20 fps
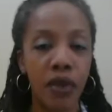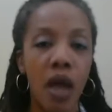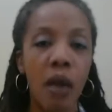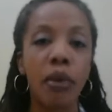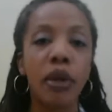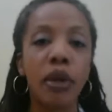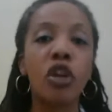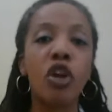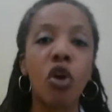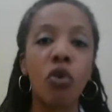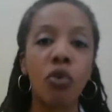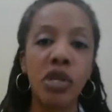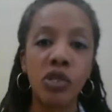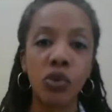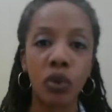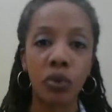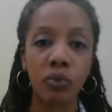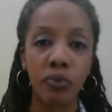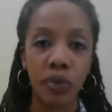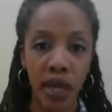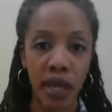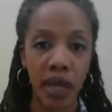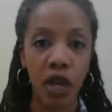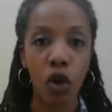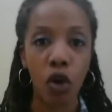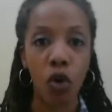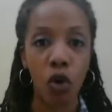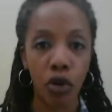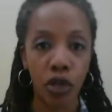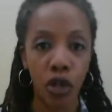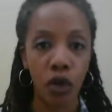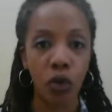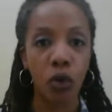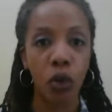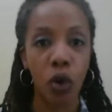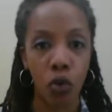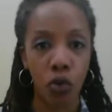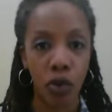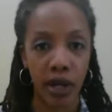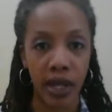But it always will be audio
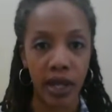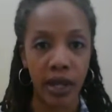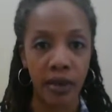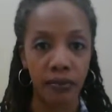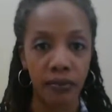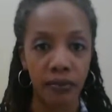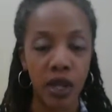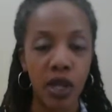only.